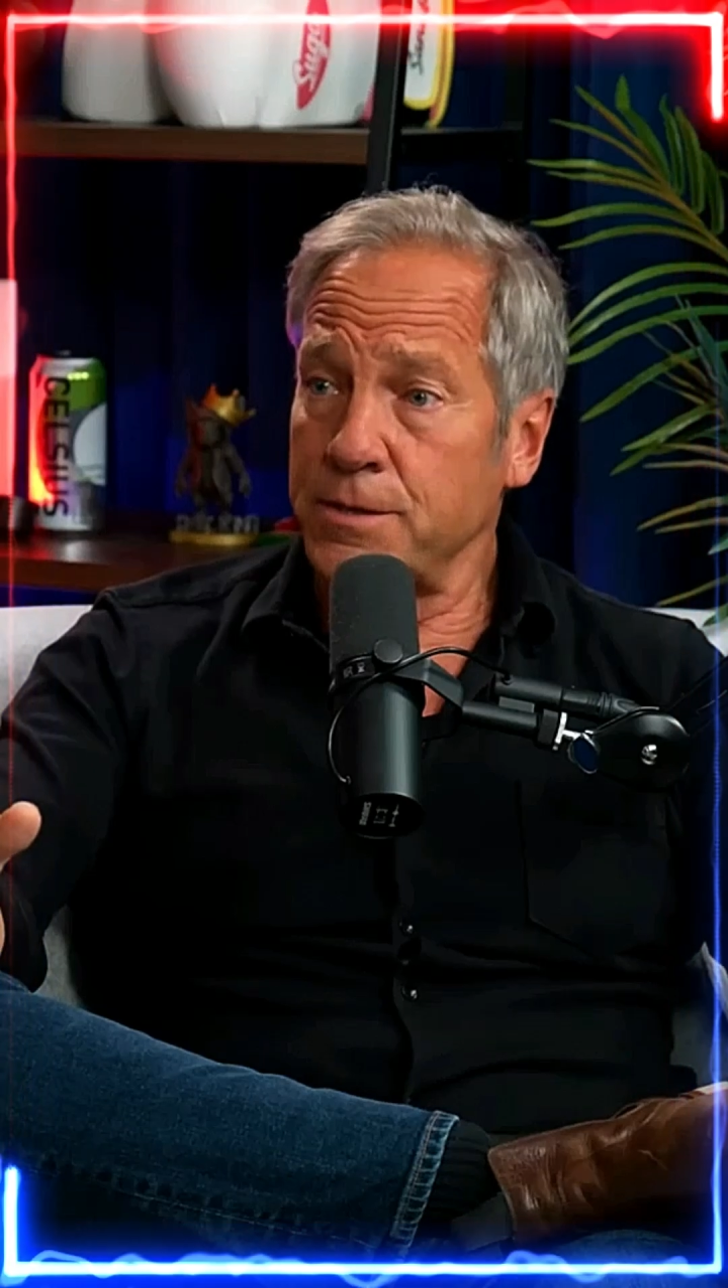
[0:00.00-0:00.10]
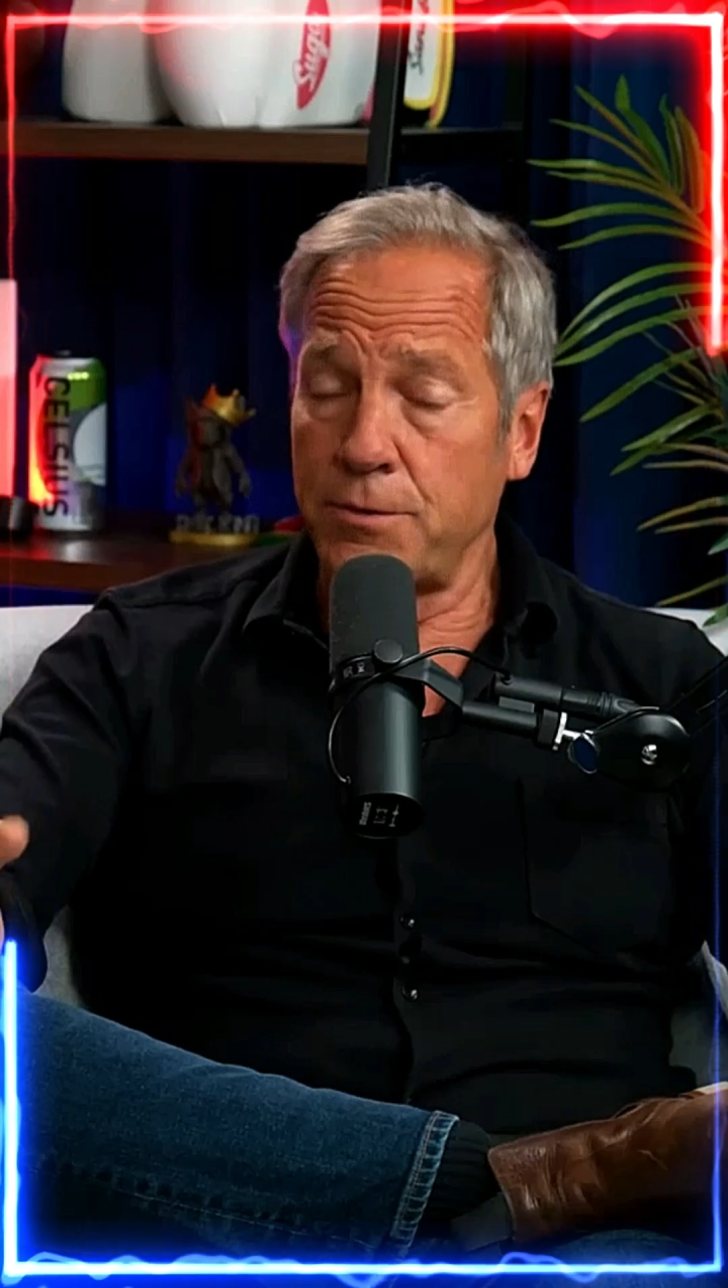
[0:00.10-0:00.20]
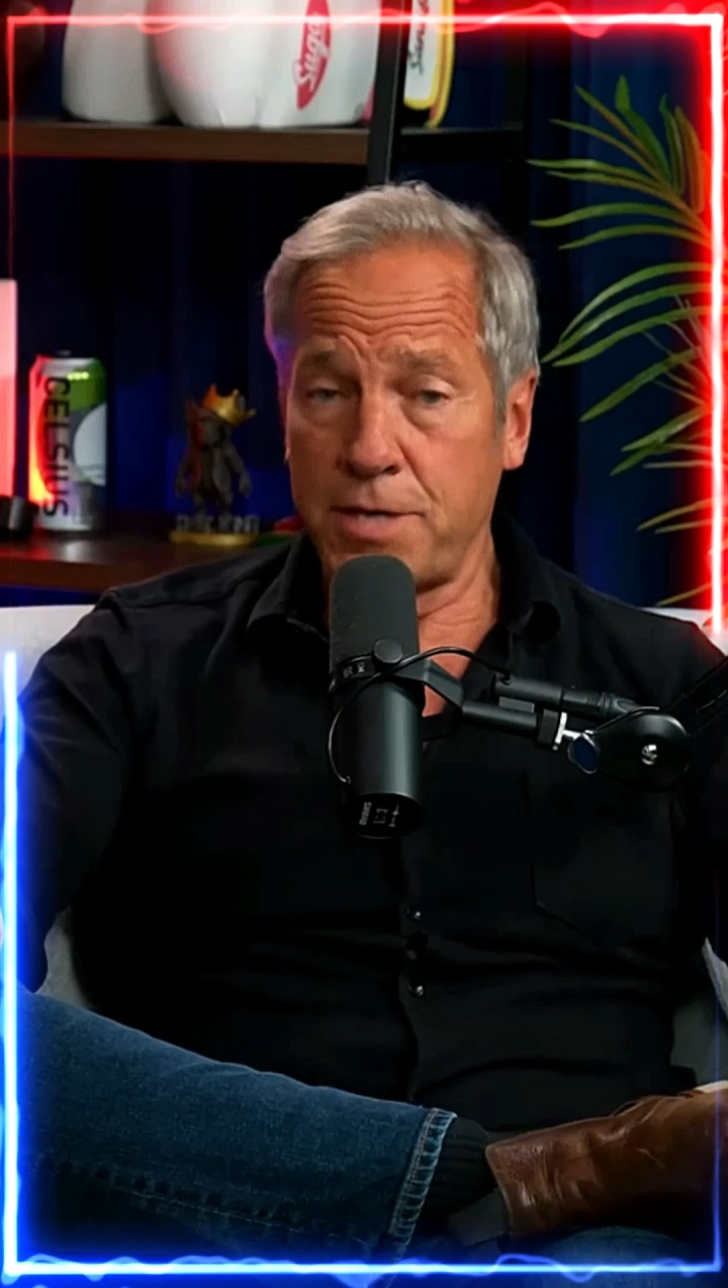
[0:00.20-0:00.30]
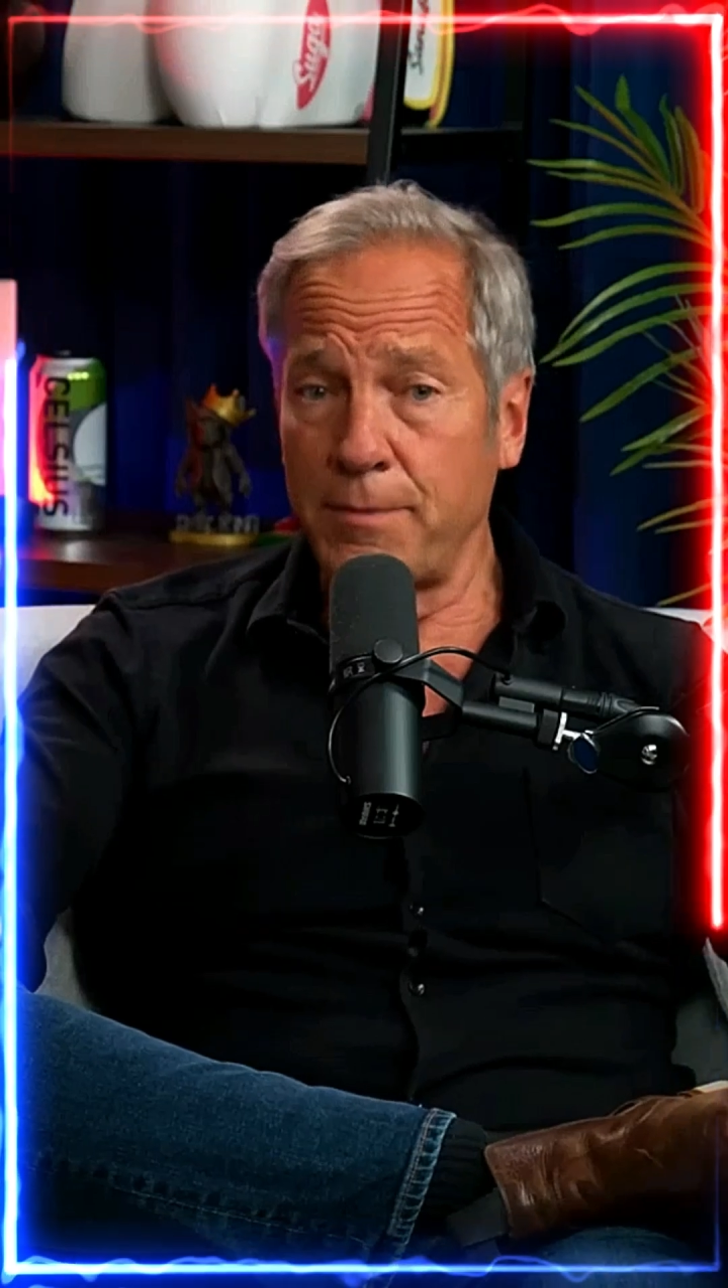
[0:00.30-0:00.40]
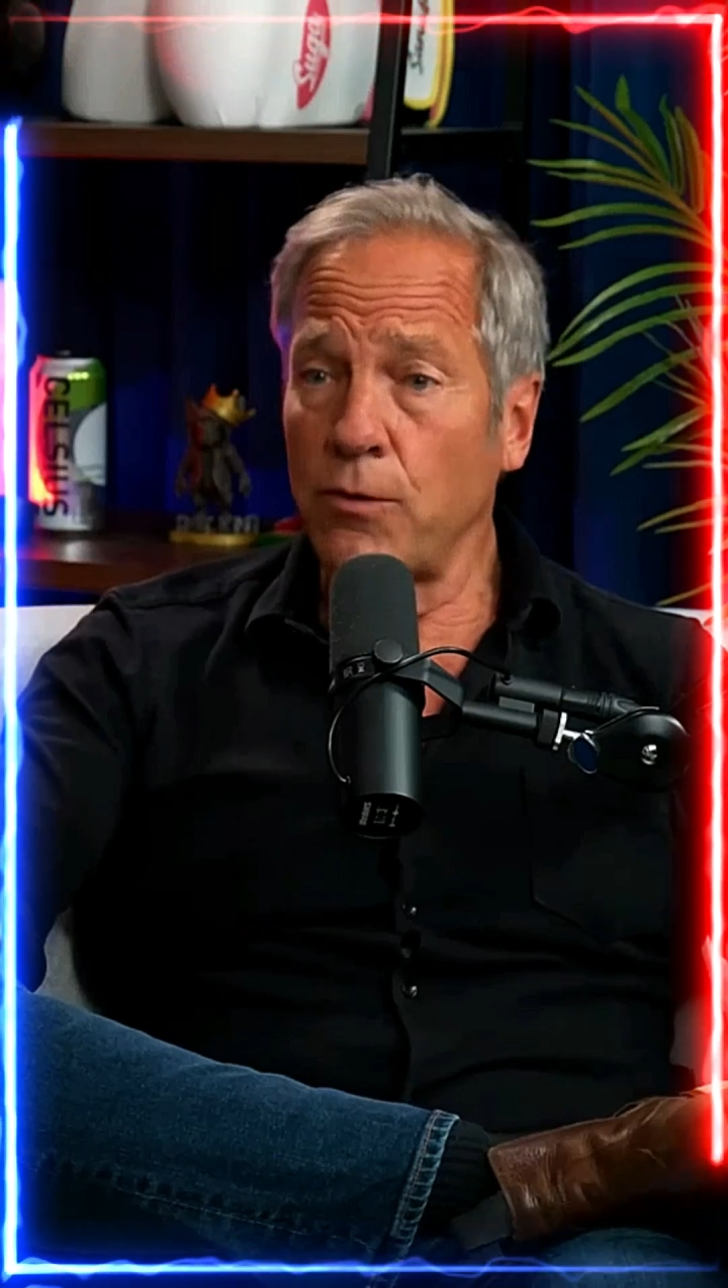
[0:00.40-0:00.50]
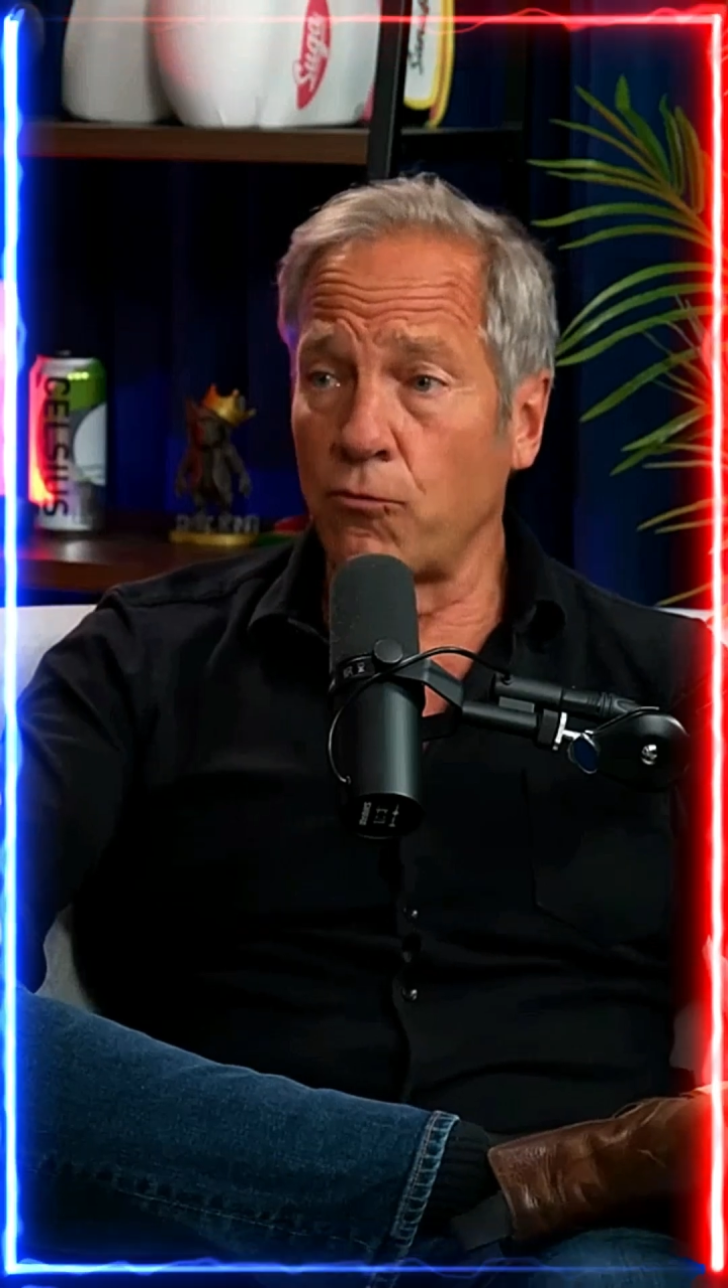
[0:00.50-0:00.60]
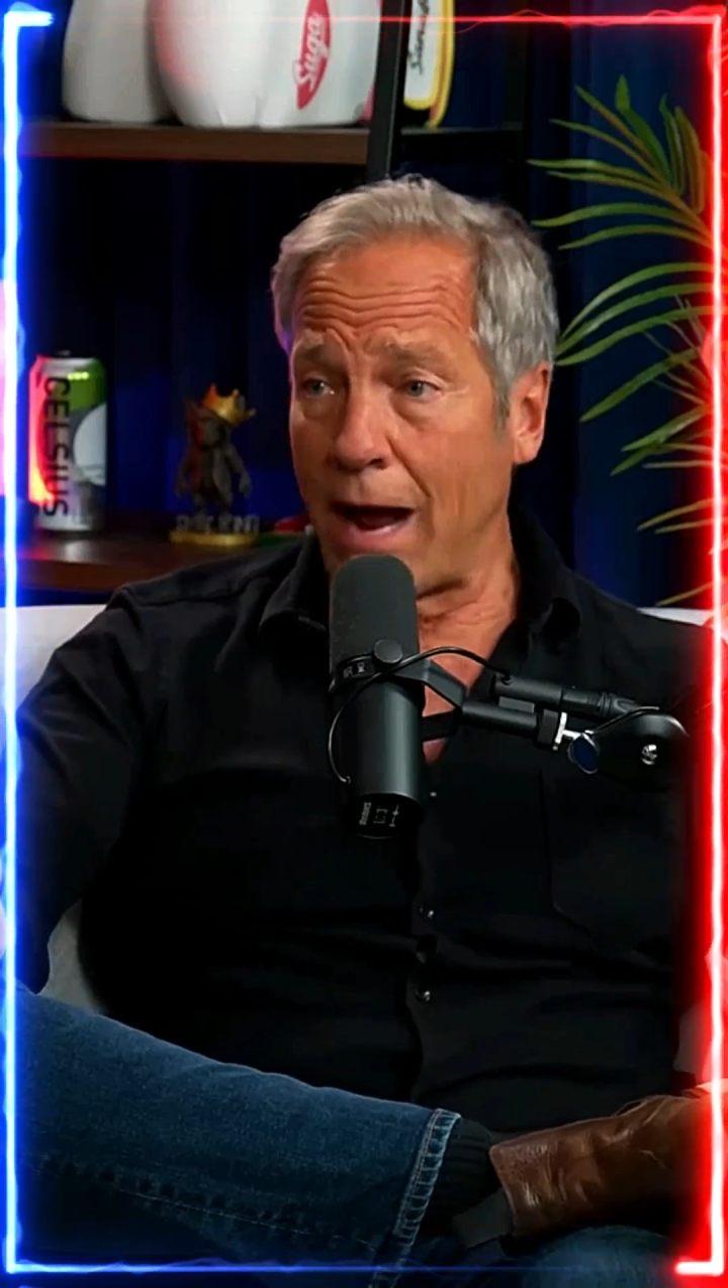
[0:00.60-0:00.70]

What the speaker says: So something